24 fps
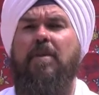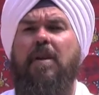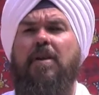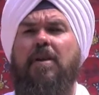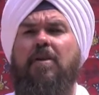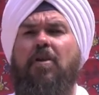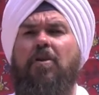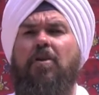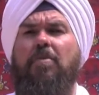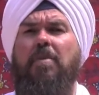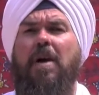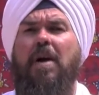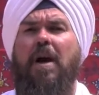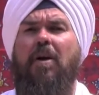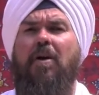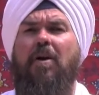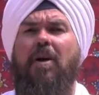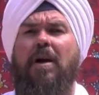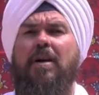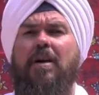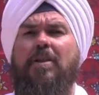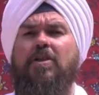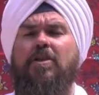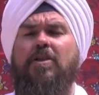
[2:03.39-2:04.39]
in your
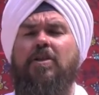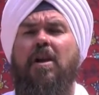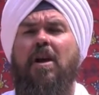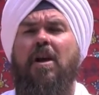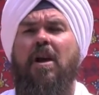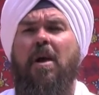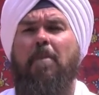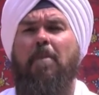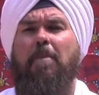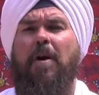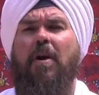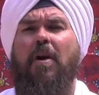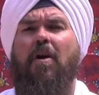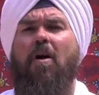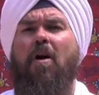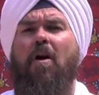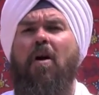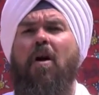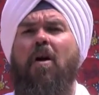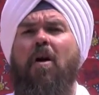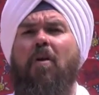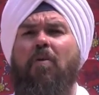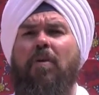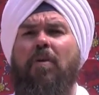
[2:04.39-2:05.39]
marriage, but
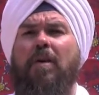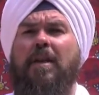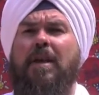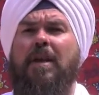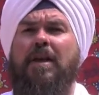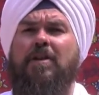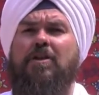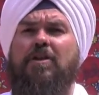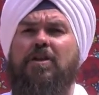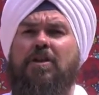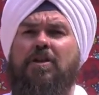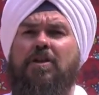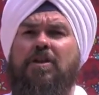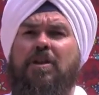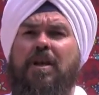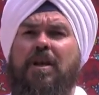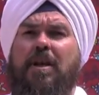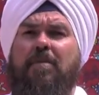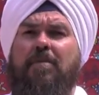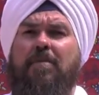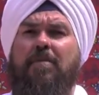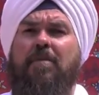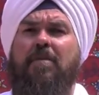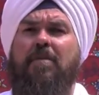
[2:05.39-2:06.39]
all
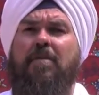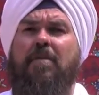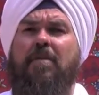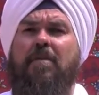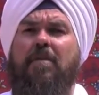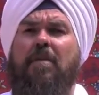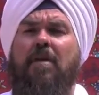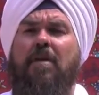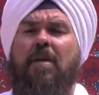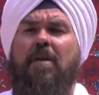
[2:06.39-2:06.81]
relationships.